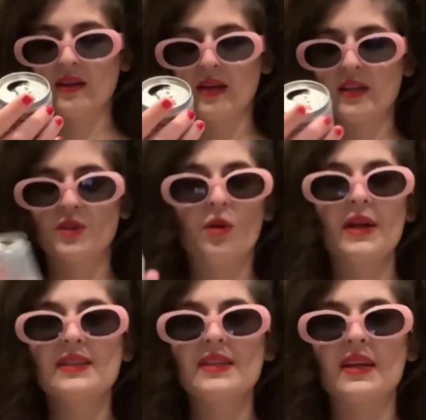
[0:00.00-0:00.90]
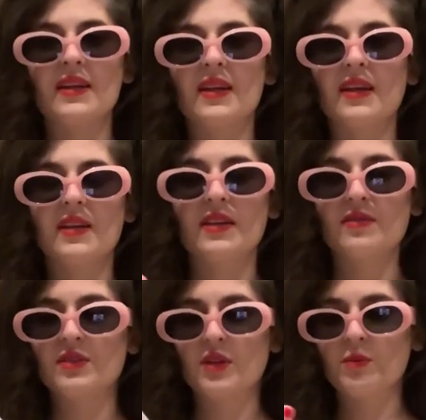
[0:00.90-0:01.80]
It's crazy. Like, it
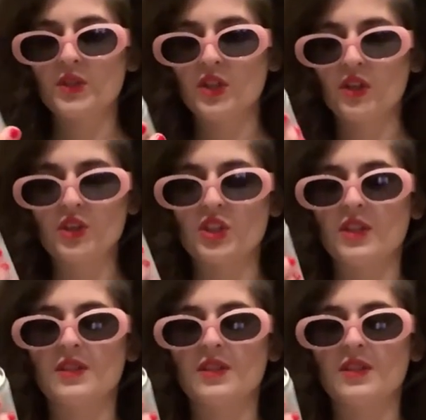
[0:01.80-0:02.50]
gives so much energy.